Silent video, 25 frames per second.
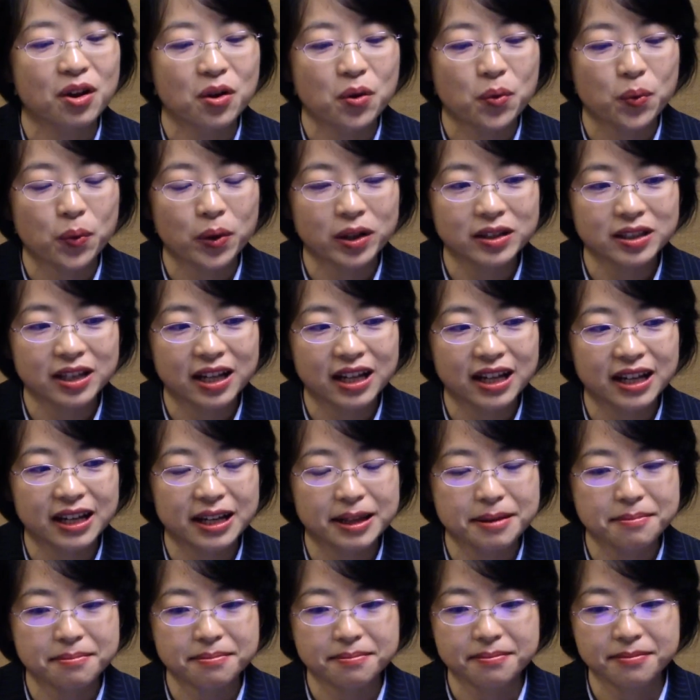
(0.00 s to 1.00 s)
What
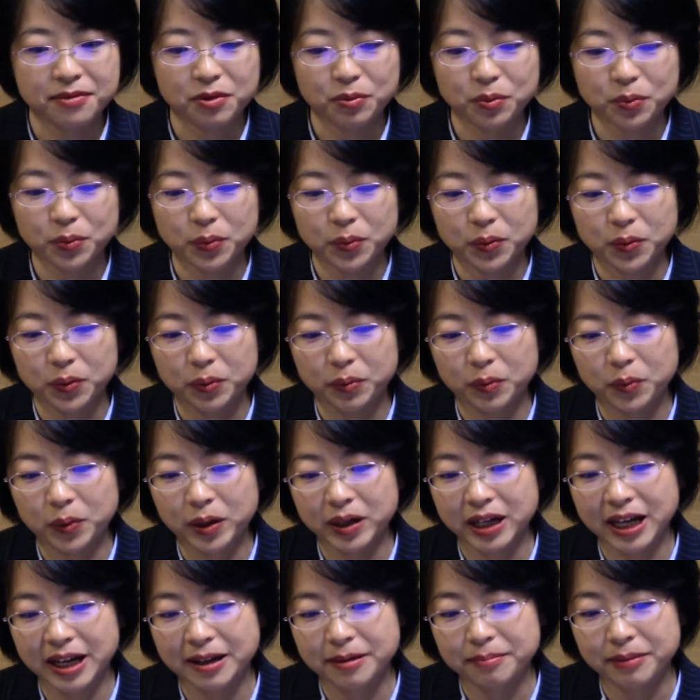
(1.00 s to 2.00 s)

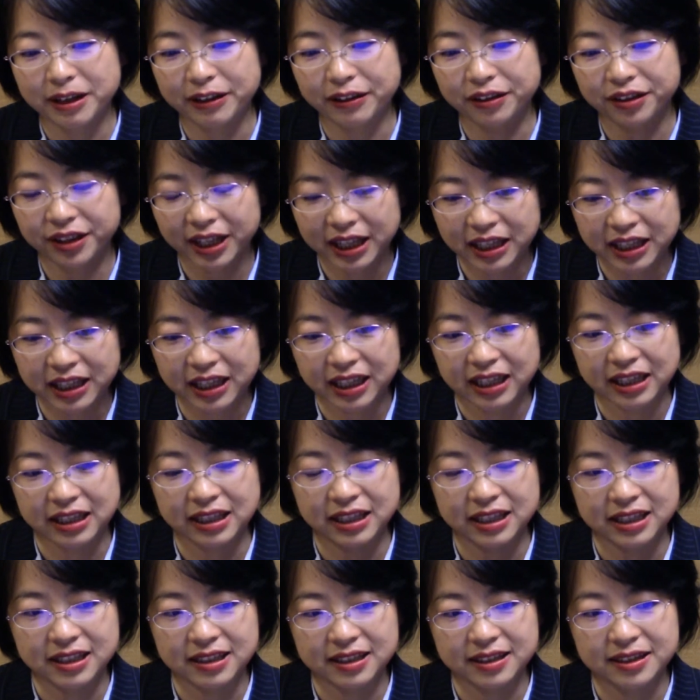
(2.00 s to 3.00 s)
I've been thinking
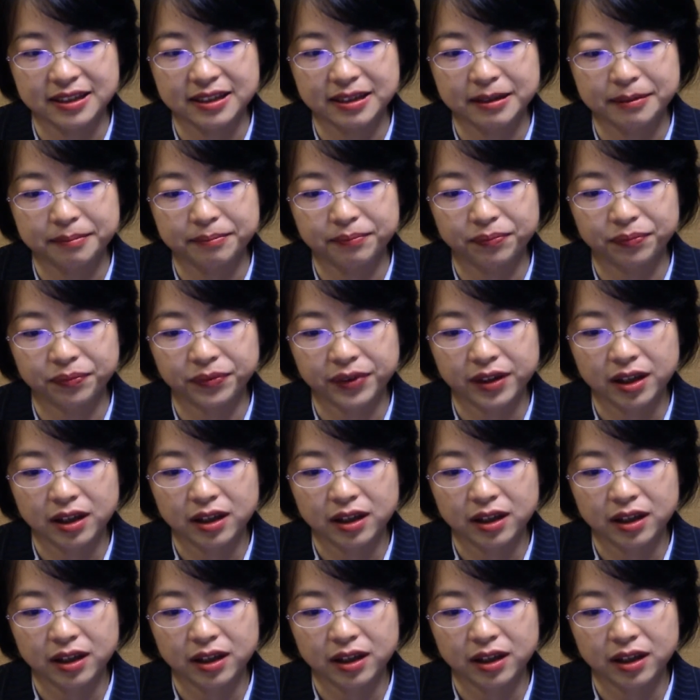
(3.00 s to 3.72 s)
is it's